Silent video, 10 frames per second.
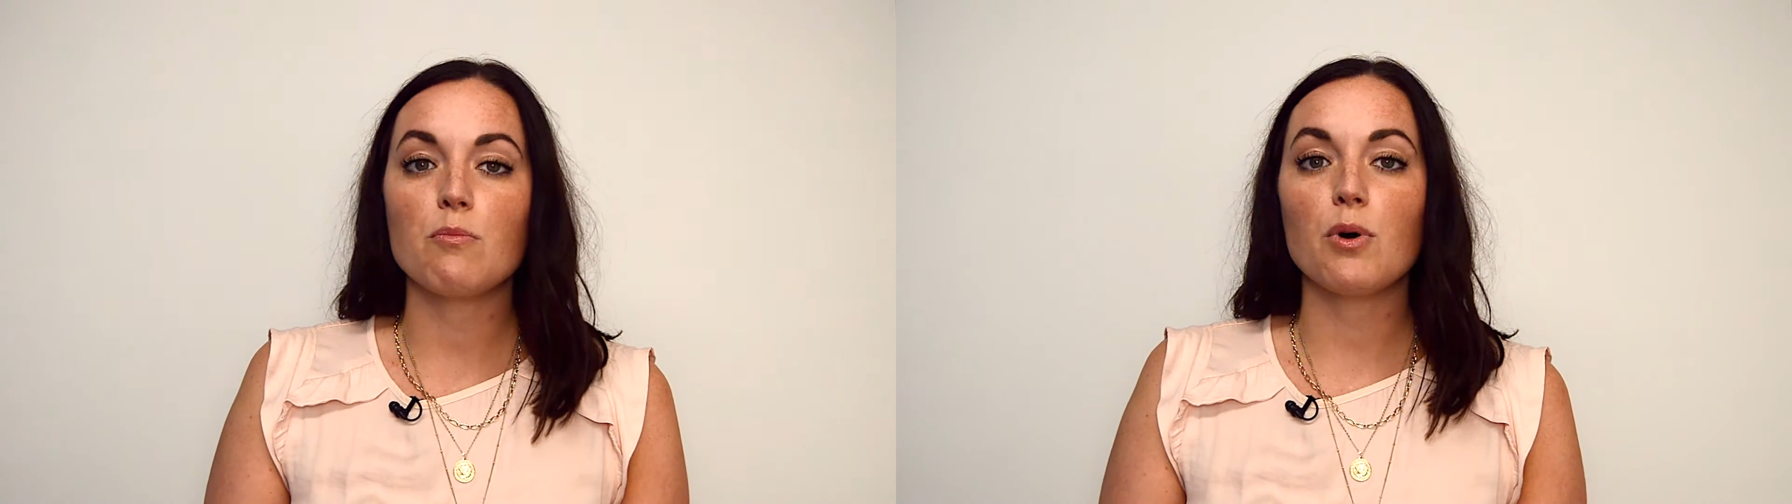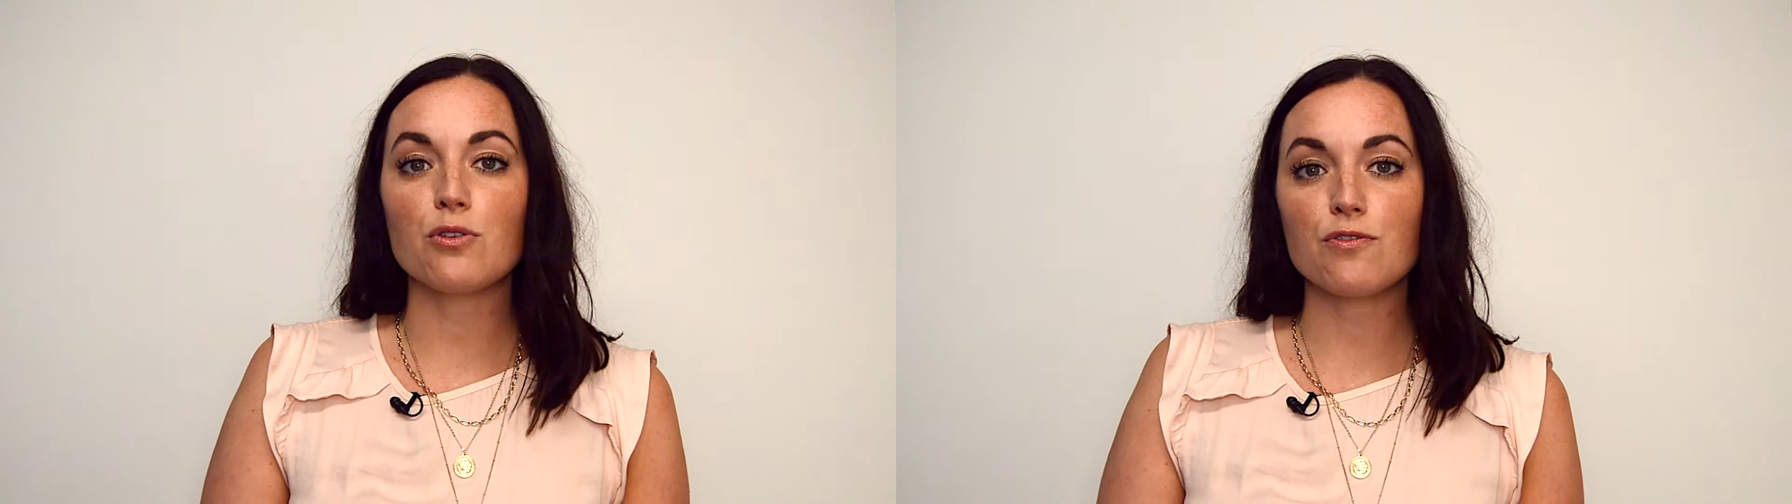
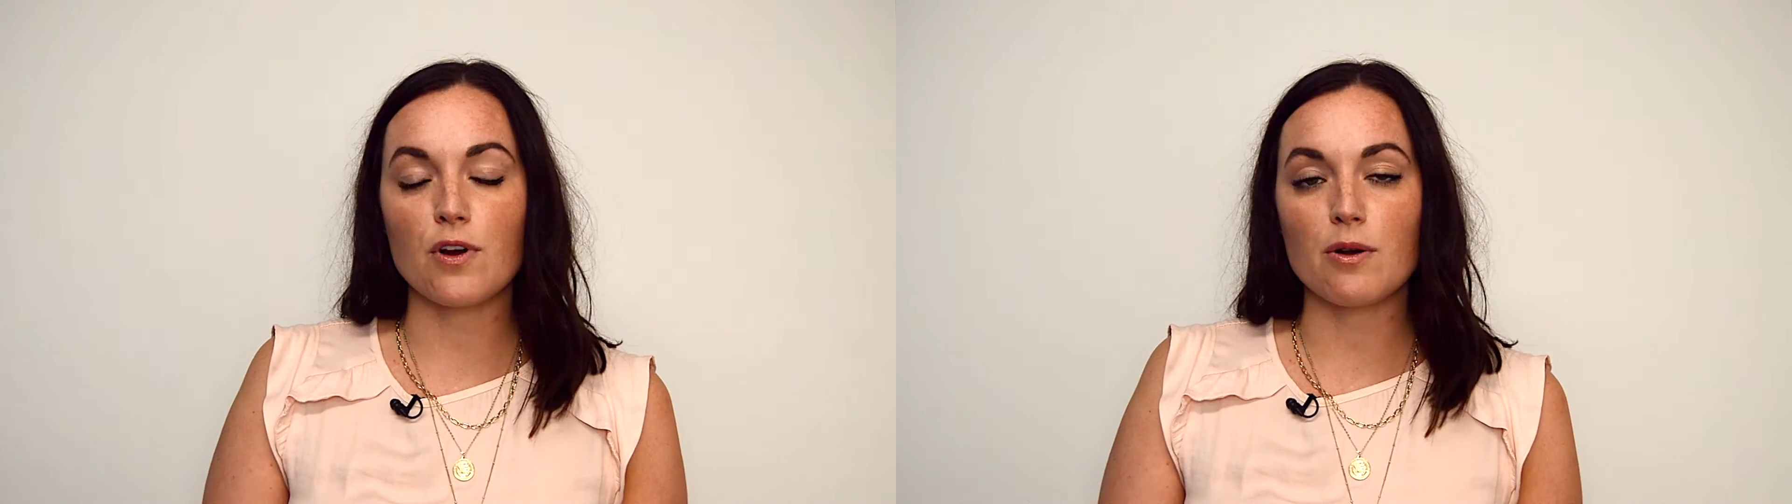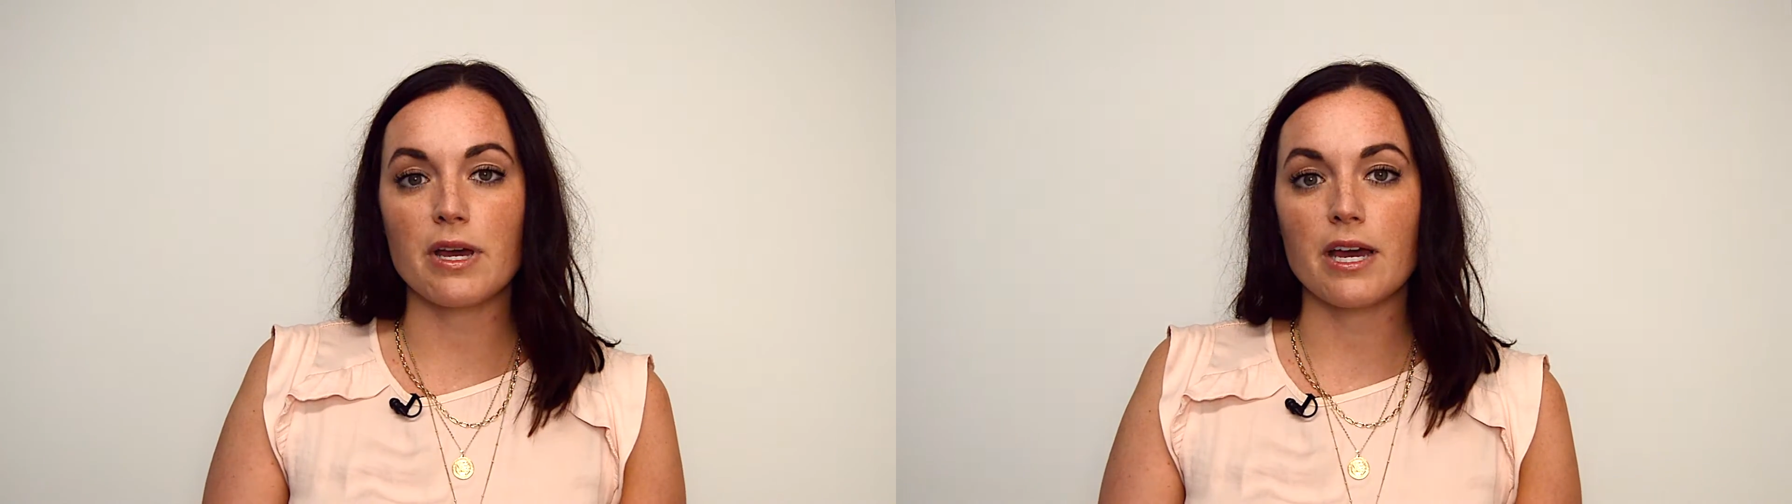both
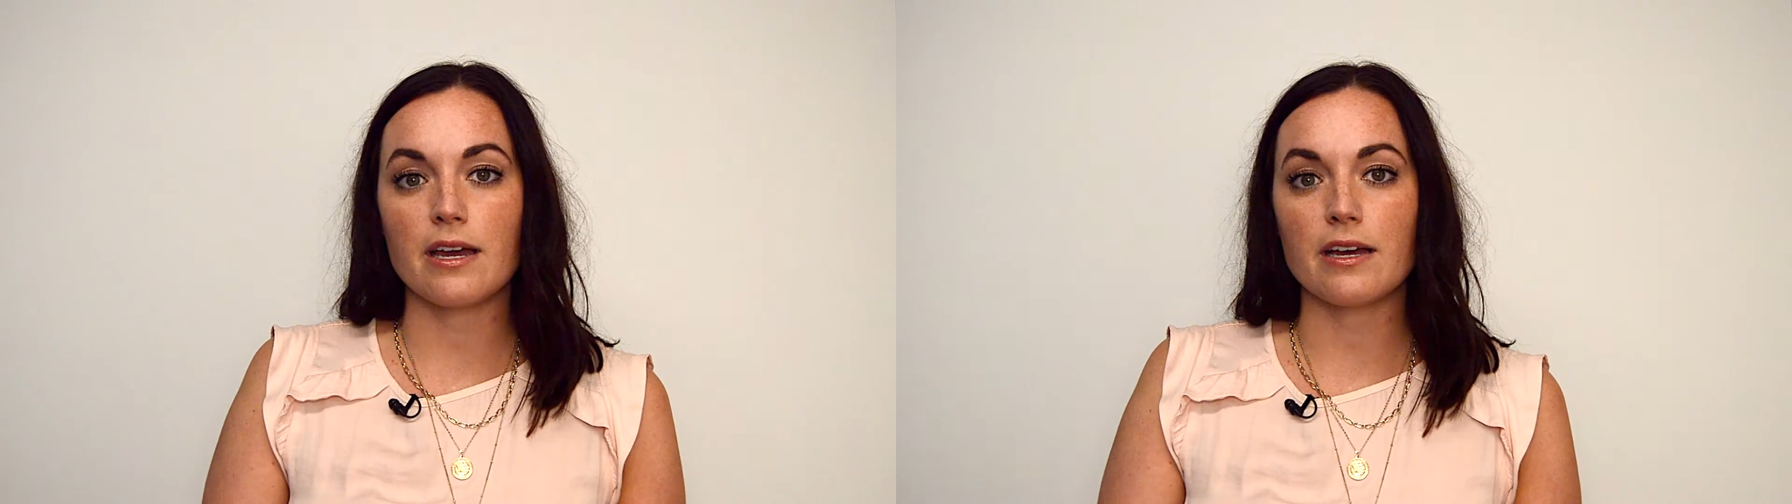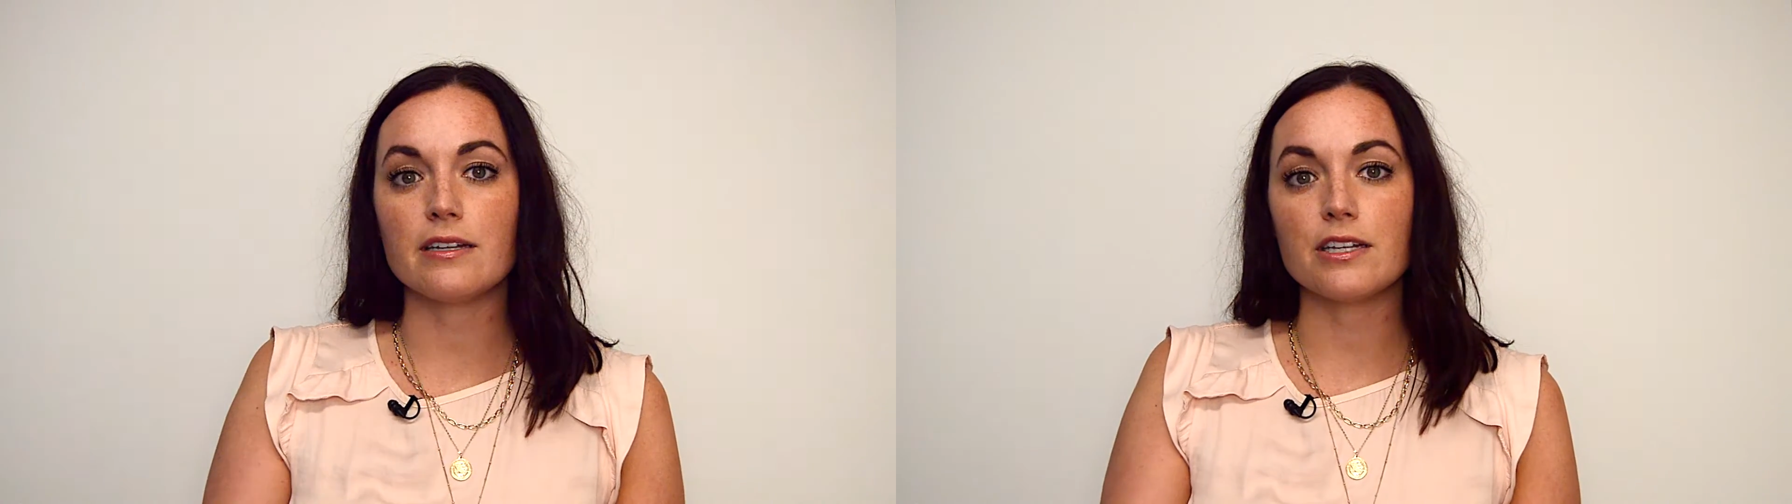from
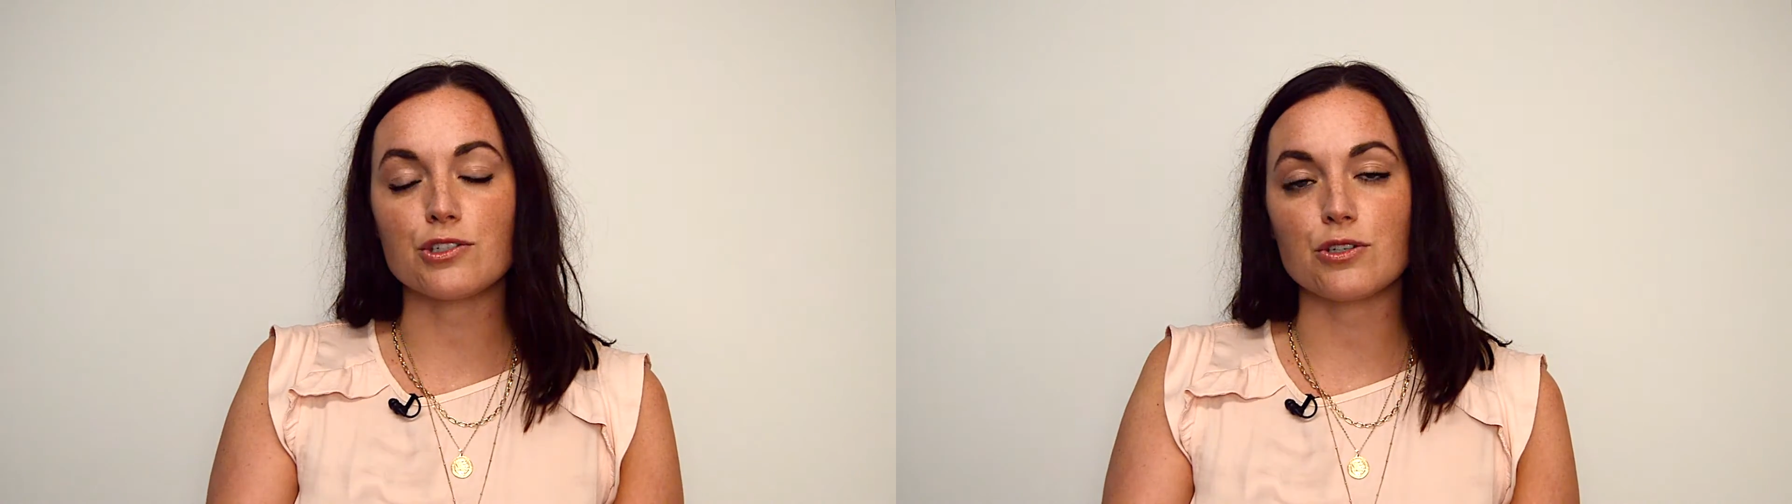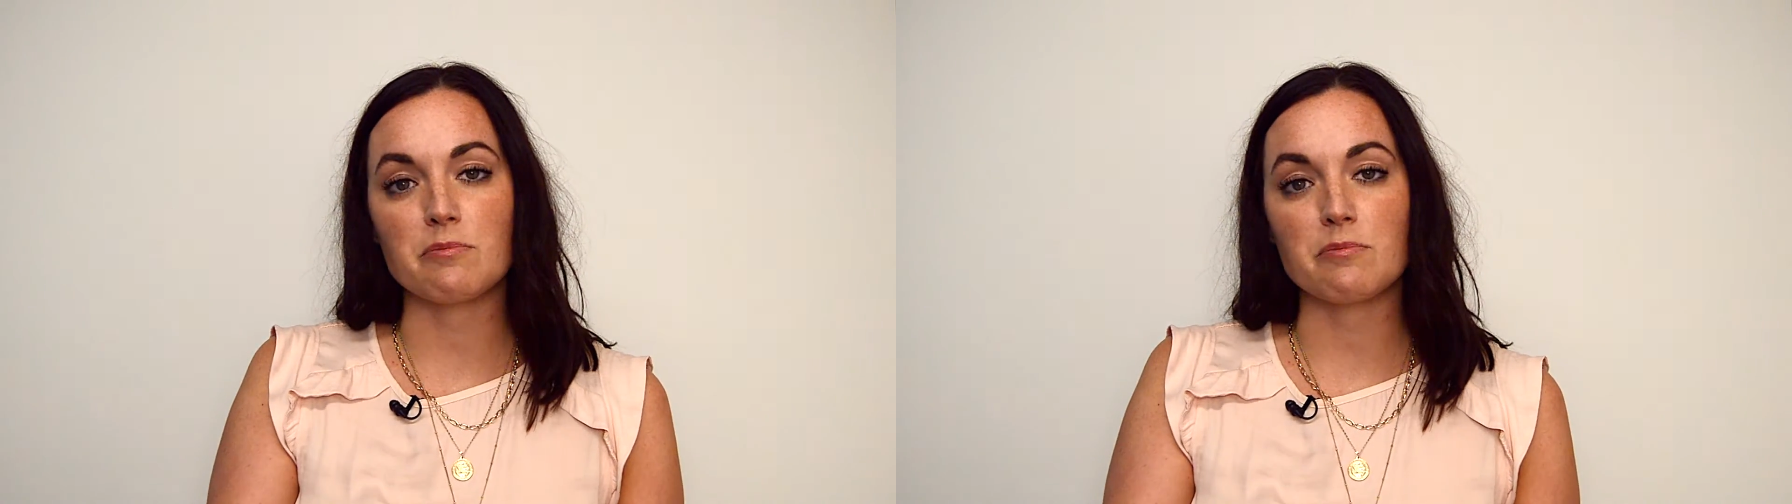an initial